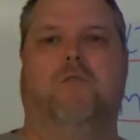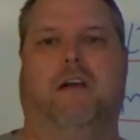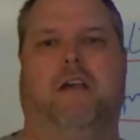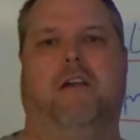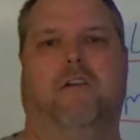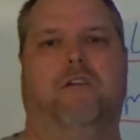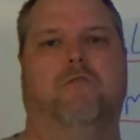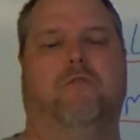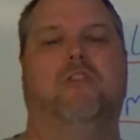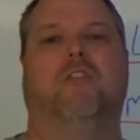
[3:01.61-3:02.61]
way here,
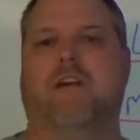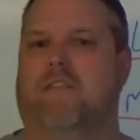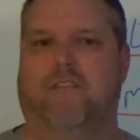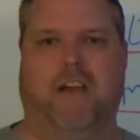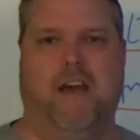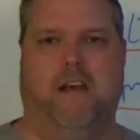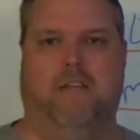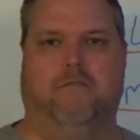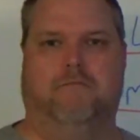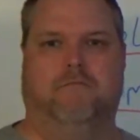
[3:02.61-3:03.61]
you'll never forget
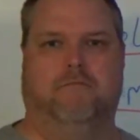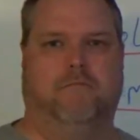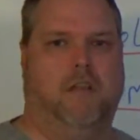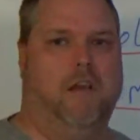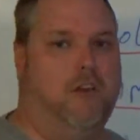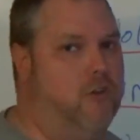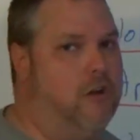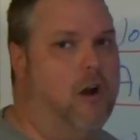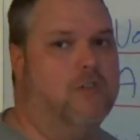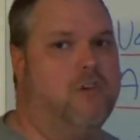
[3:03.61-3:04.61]
it. You
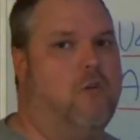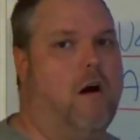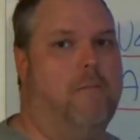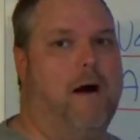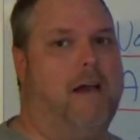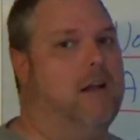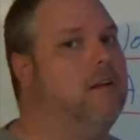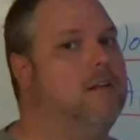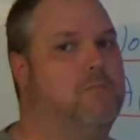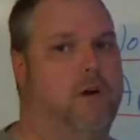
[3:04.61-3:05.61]
can also go out and buy an
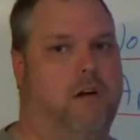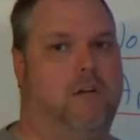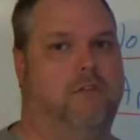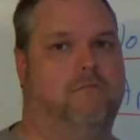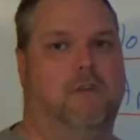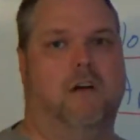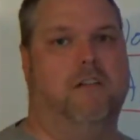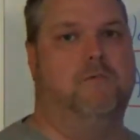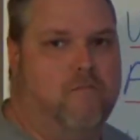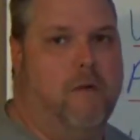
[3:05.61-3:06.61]
Uglies book.
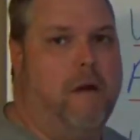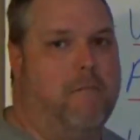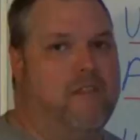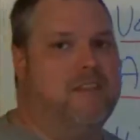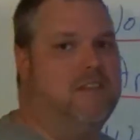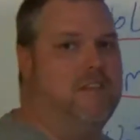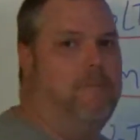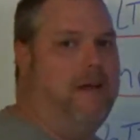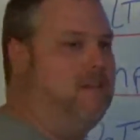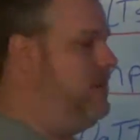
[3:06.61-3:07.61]
Remember, this is the
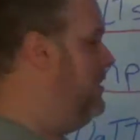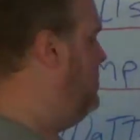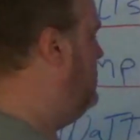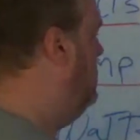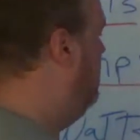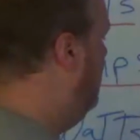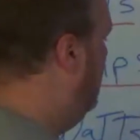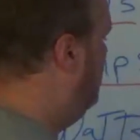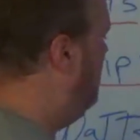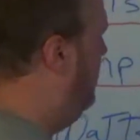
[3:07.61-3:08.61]
basics.
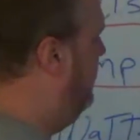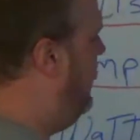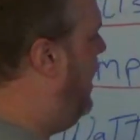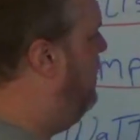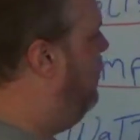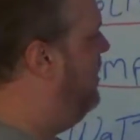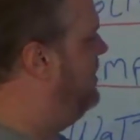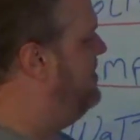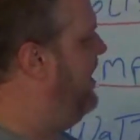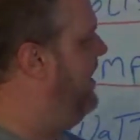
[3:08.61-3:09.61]
So if I
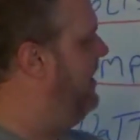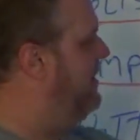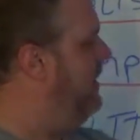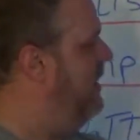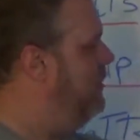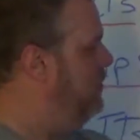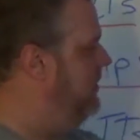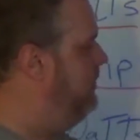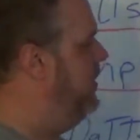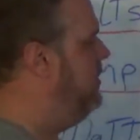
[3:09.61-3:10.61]
want to take and I want
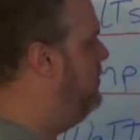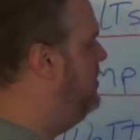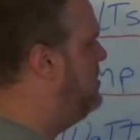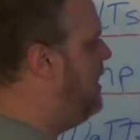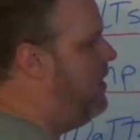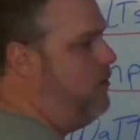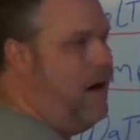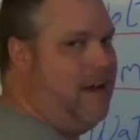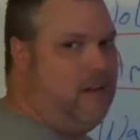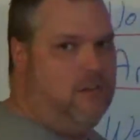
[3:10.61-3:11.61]
to figure this out,
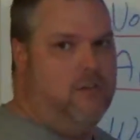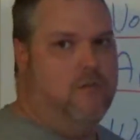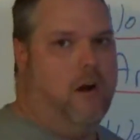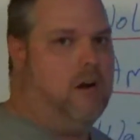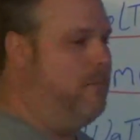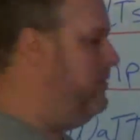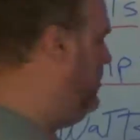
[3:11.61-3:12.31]
I can do a couple